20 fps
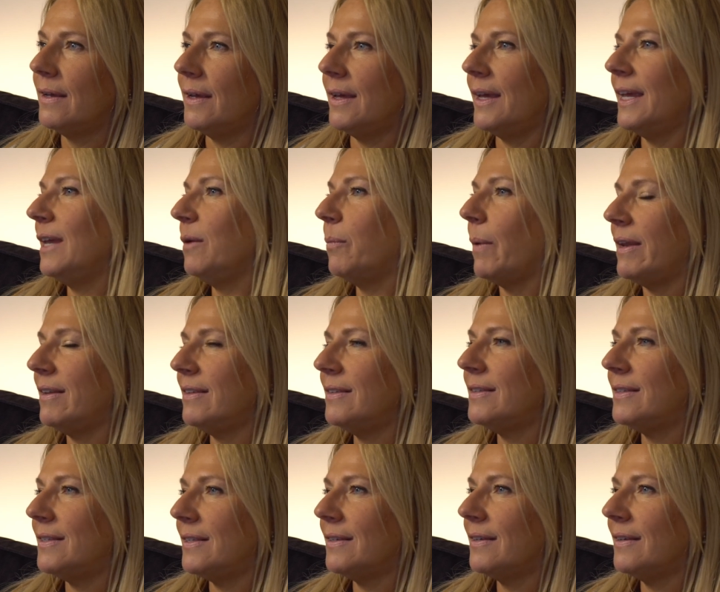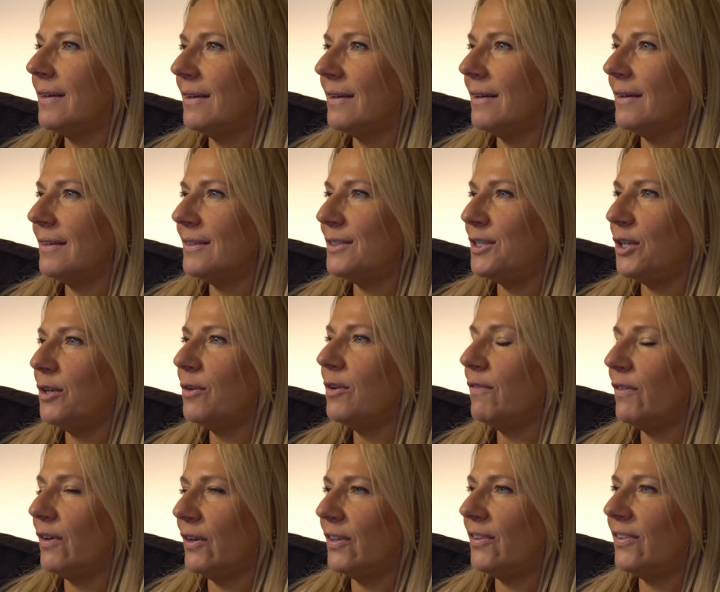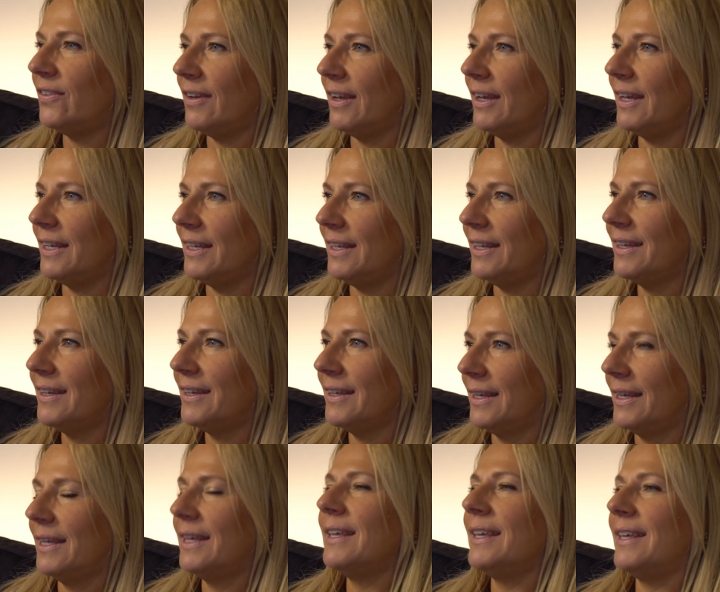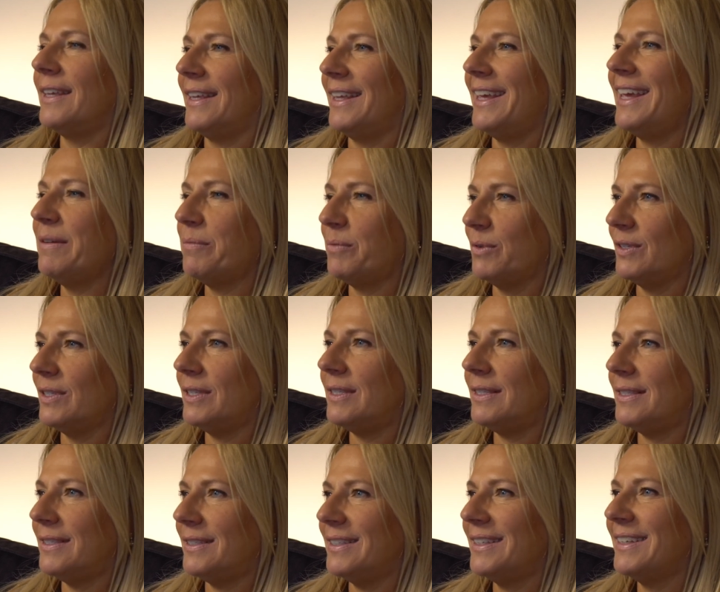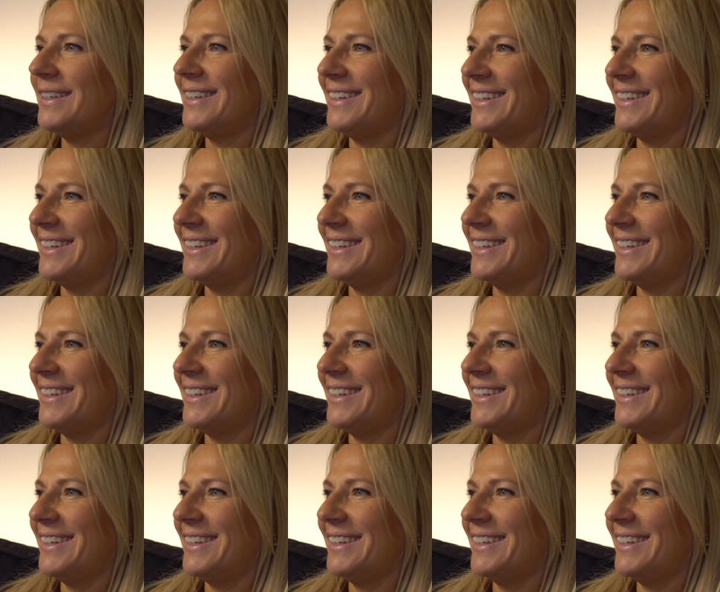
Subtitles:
he went to university, it was